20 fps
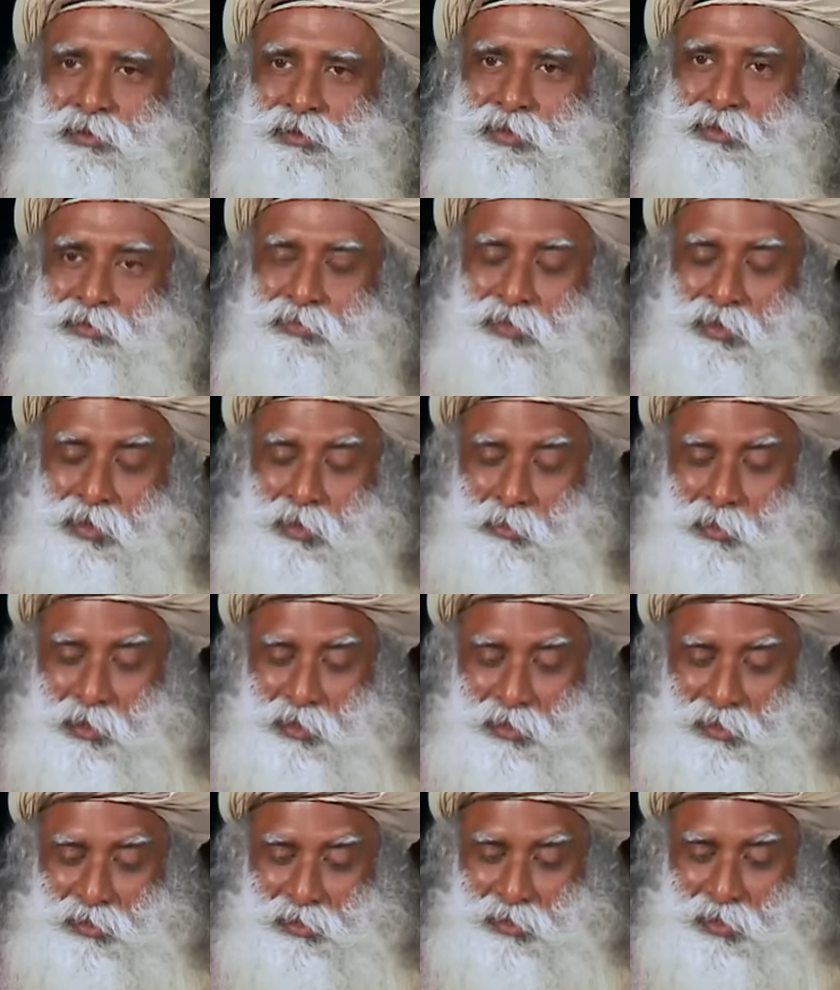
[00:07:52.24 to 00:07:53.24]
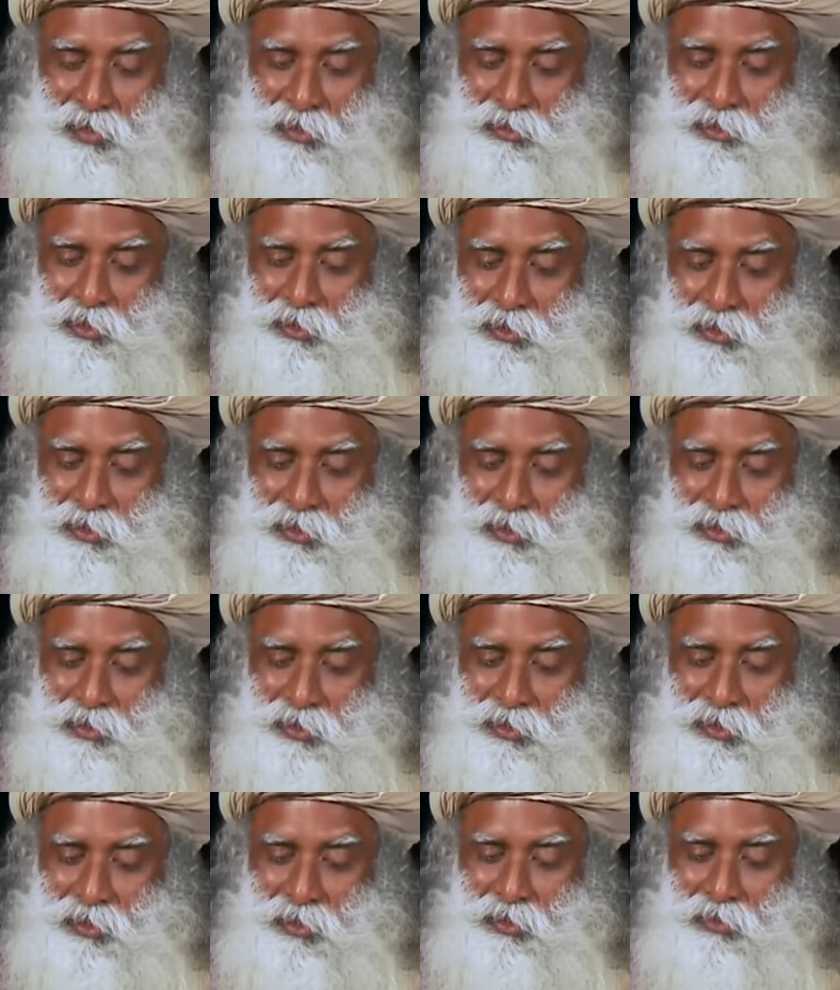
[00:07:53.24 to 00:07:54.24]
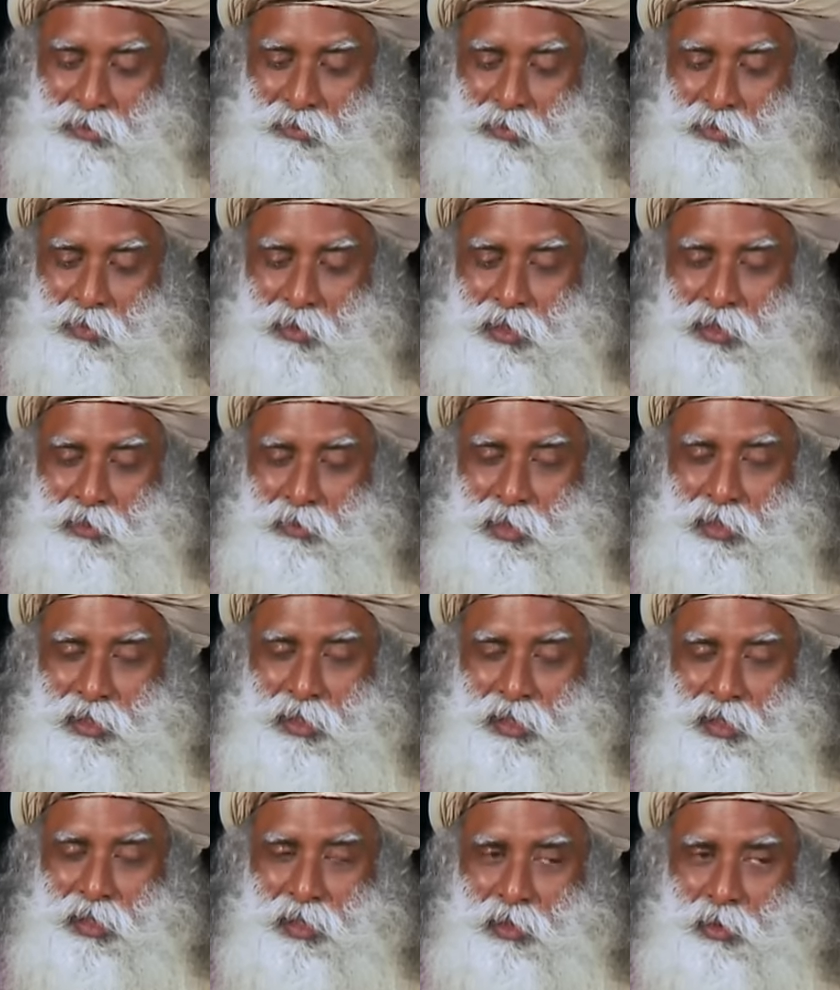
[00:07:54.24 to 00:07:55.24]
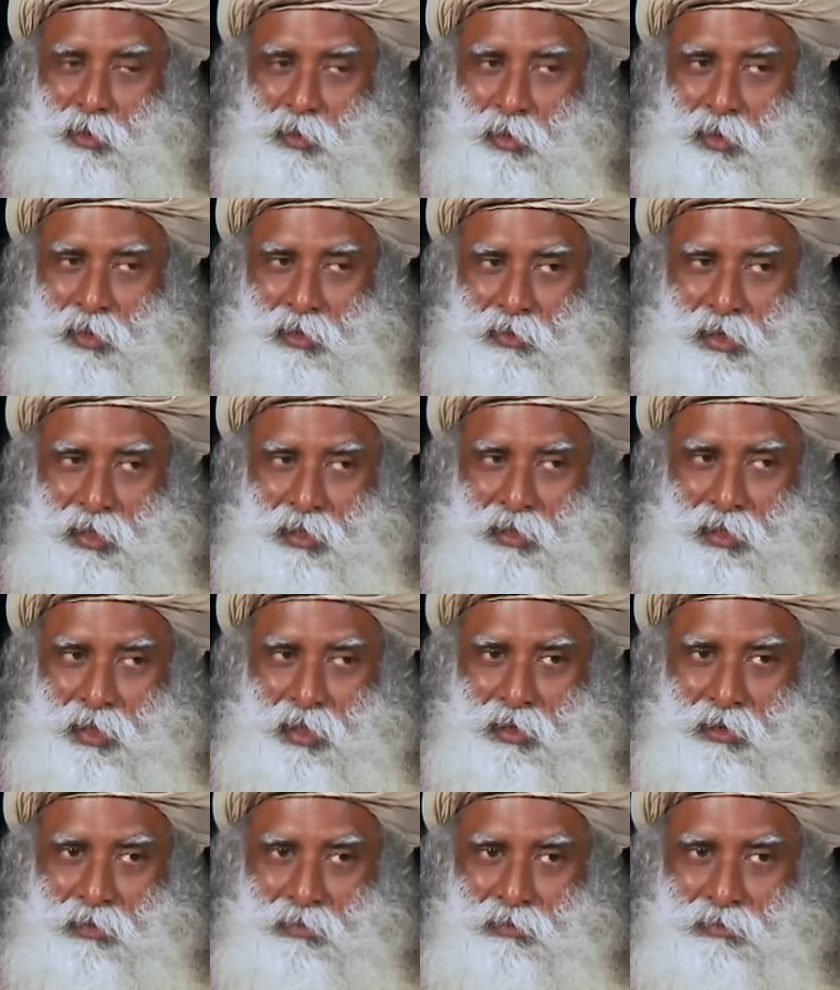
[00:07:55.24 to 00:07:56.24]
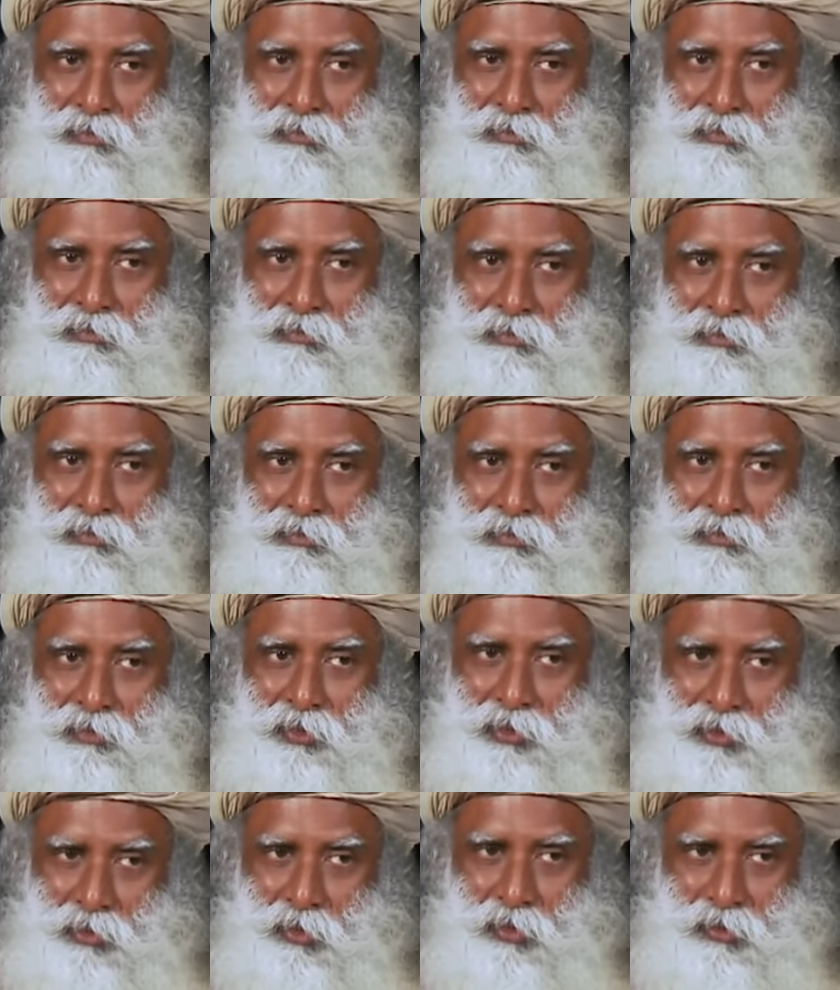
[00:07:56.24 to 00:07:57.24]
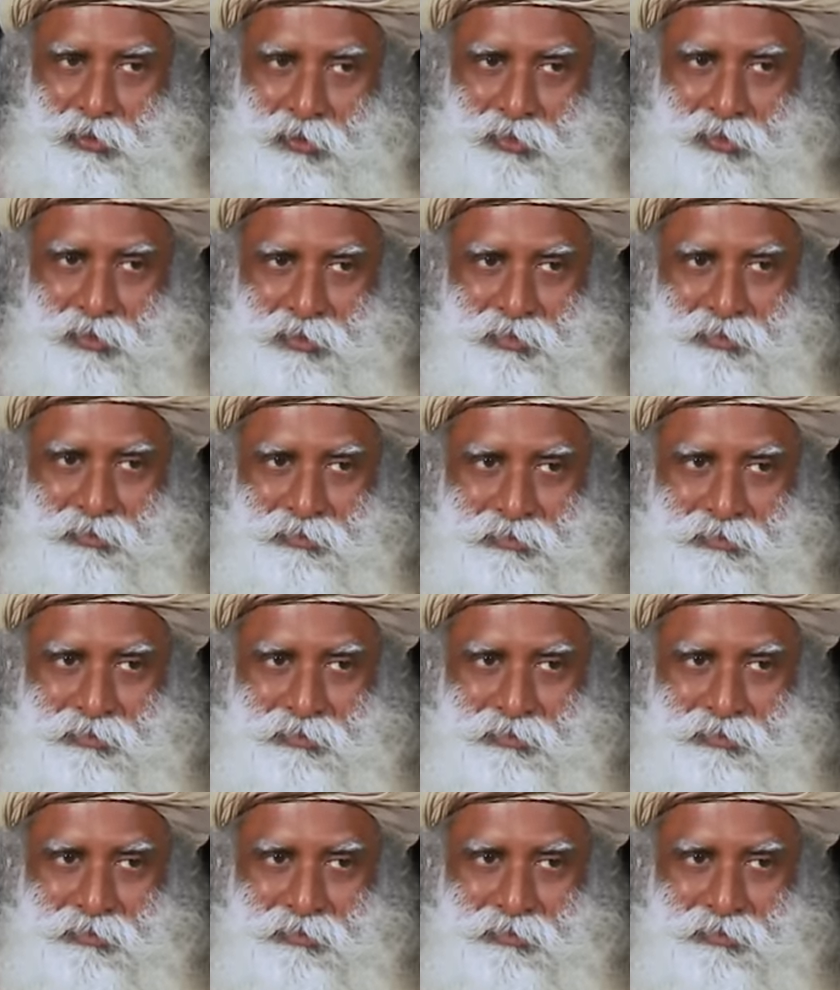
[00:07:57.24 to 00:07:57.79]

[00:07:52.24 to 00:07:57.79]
The fundamentals are just this, whatever the hell you are right now, it's yours.